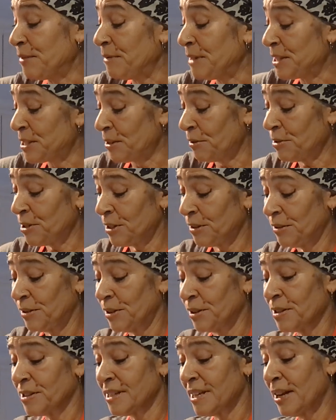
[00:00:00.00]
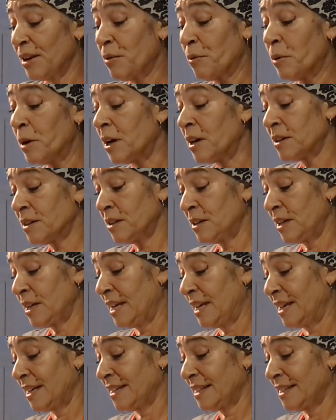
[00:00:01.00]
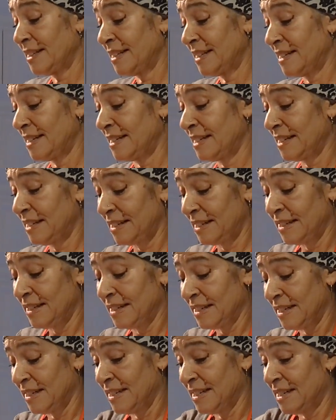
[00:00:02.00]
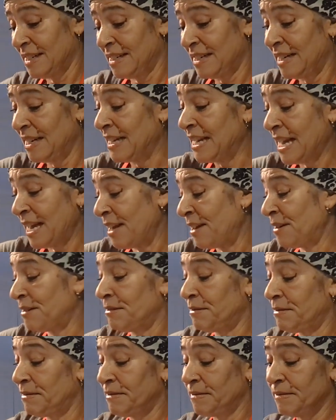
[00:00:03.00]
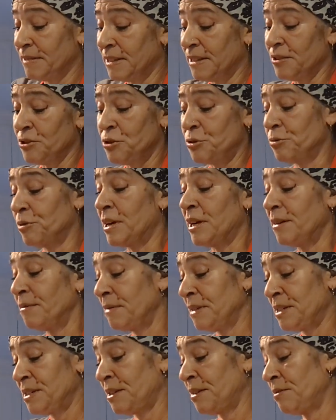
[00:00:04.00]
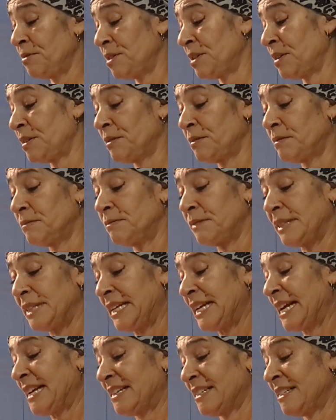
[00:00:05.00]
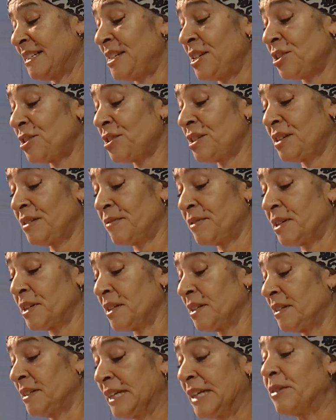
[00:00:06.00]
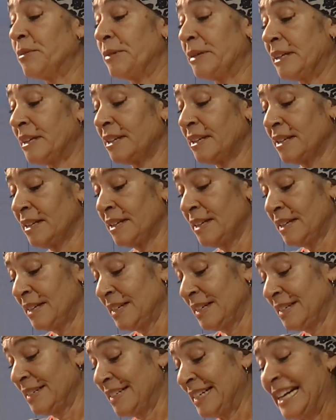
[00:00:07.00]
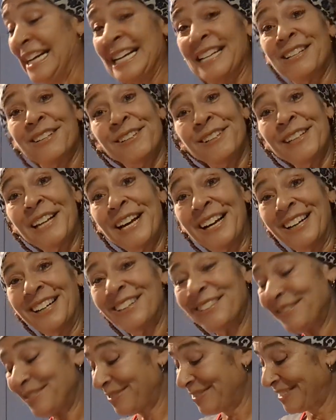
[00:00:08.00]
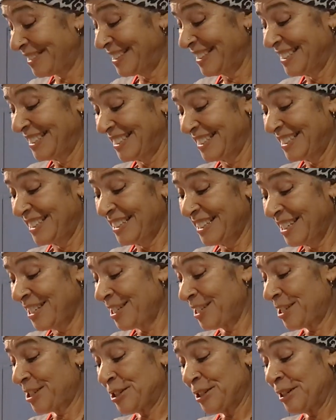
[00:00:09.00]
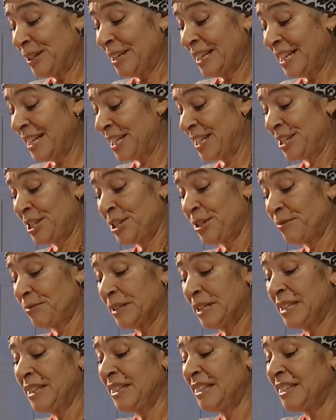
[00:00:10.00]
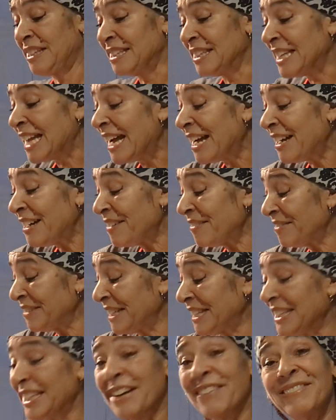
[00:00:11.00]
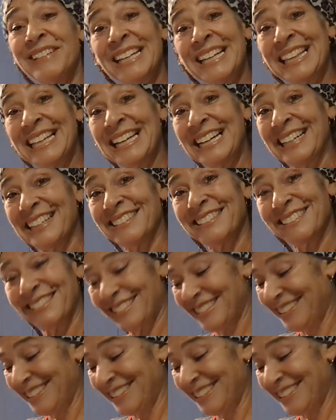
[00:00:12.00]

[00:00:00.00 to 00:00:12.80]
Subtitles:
the risotto looks like while cooking and how the dry risotto with the addition of all the liquid and the love is turning into a lovely, lovely thing.